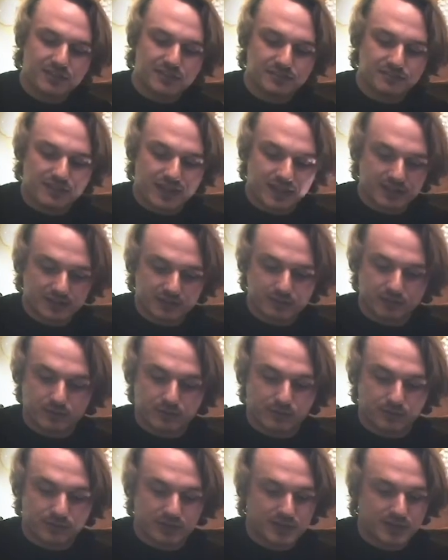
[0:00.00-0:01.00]
thankful
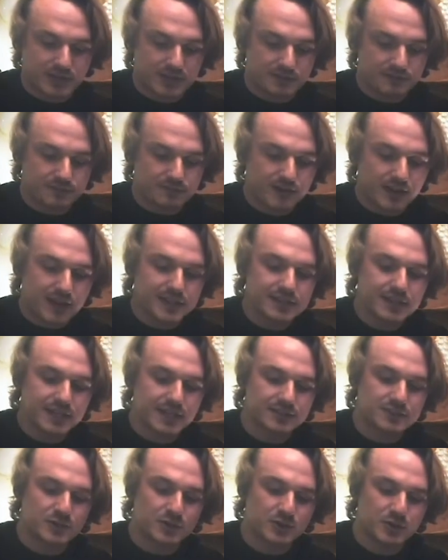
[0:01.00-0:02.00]
that they had finally
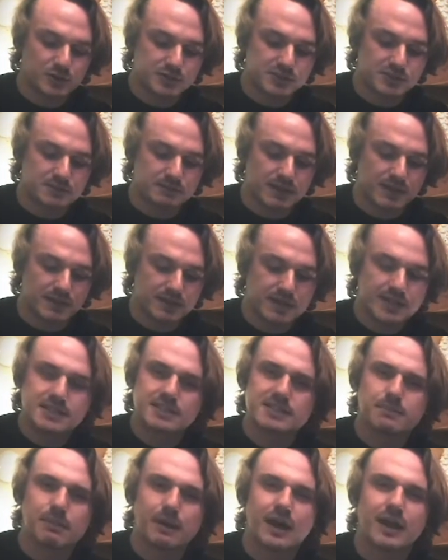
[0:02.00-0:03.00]
had a customer
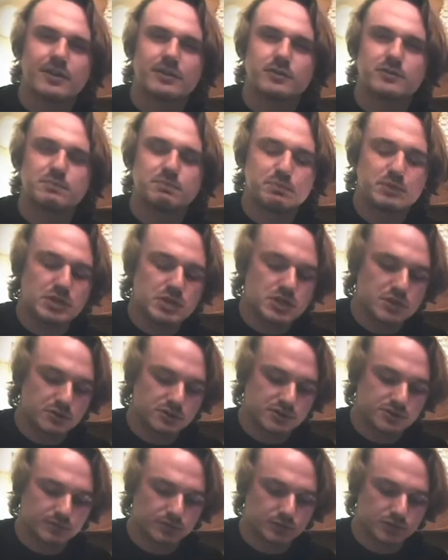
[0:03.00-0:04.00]
to buy those
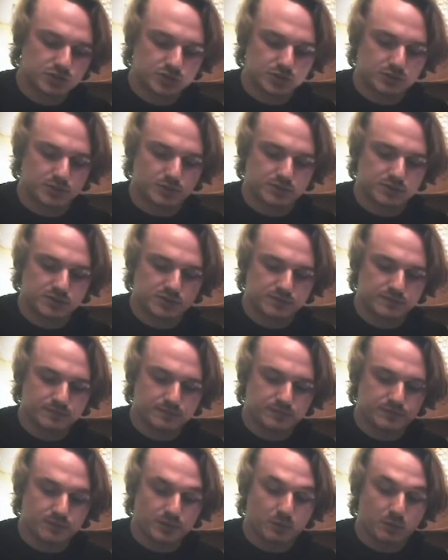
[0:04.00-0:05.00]
beautiful shoes,
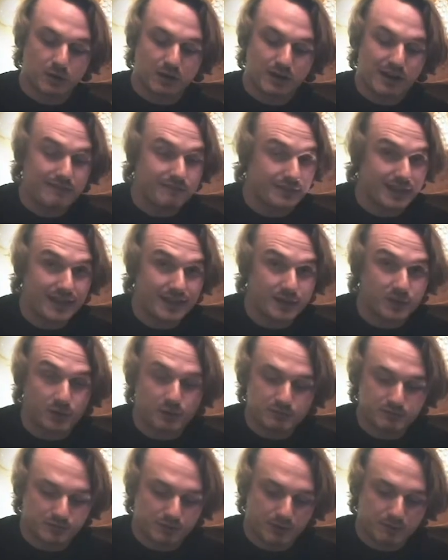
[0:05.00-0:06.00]
wherever they had
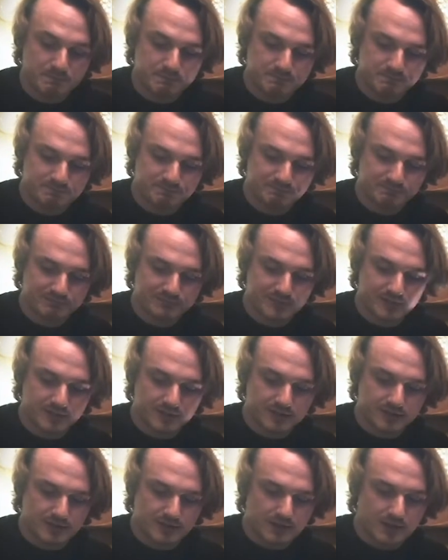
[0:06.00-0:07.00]
come from.
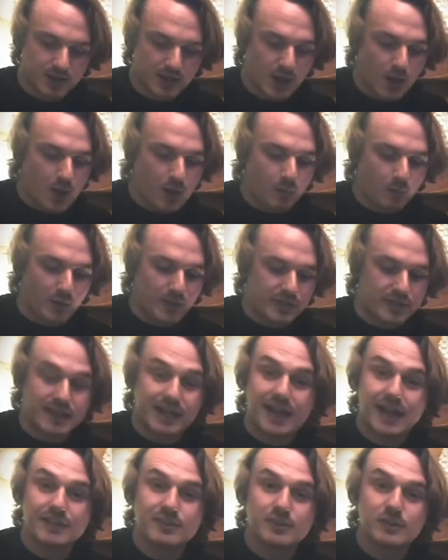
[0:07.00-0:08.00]
When the
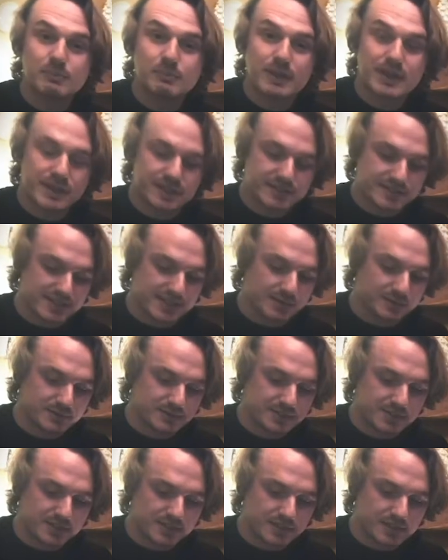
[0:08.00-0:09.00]
candle burnt out,
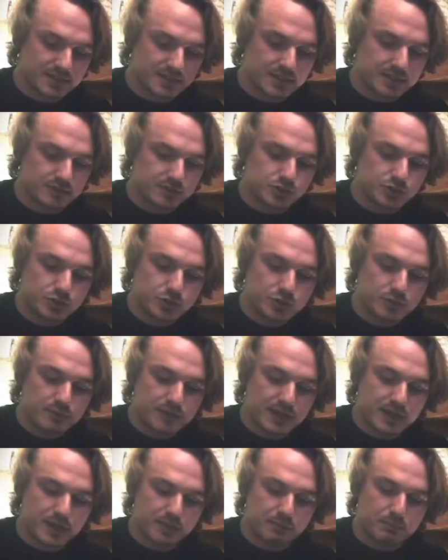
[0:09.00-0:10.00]
the
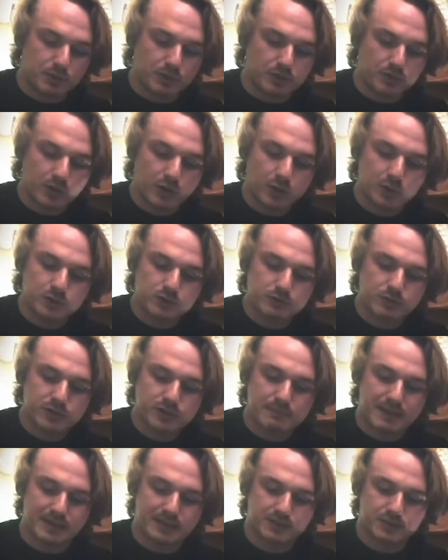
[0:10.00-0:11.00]
shoemaker put the holder on the
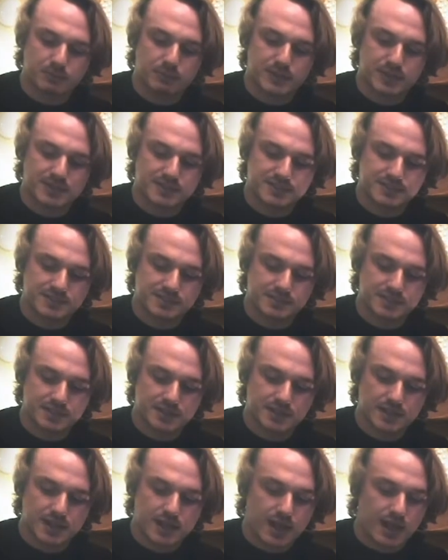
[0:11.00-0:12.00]
mantelpiece,
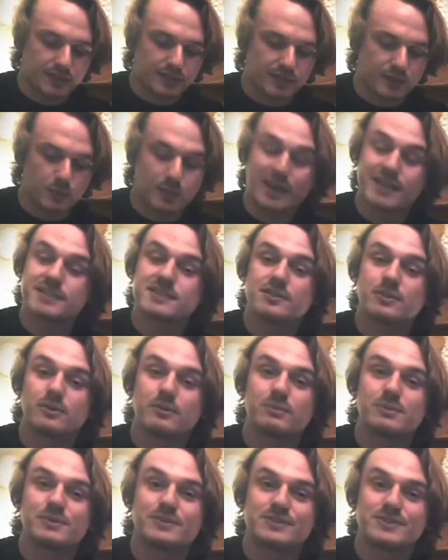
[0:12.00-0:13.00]
and they went
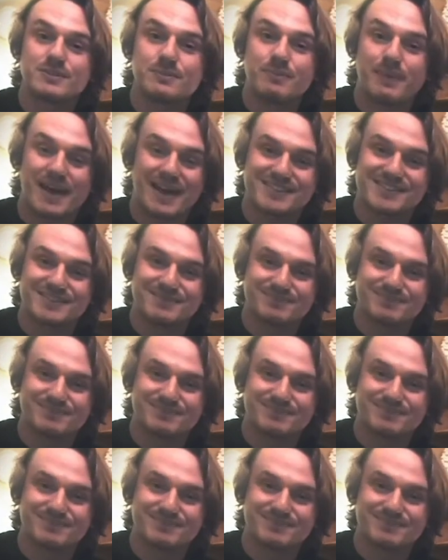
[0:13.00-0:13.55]
up to bed.